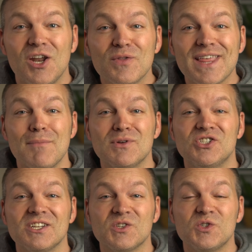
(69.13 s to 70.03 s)
Note that
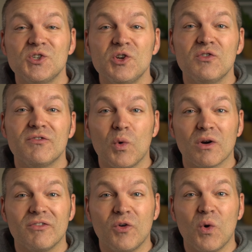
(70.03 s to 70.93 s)
Magento
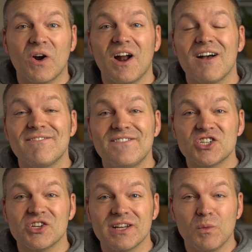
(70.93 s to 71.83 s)
2.4.4
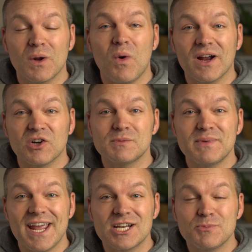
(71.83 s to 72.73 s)
officially requires
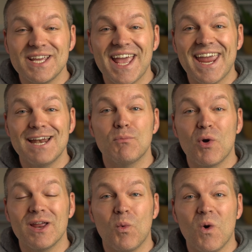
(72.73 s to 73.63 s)
PHP
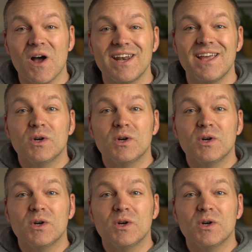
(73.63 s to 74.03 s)
8.1,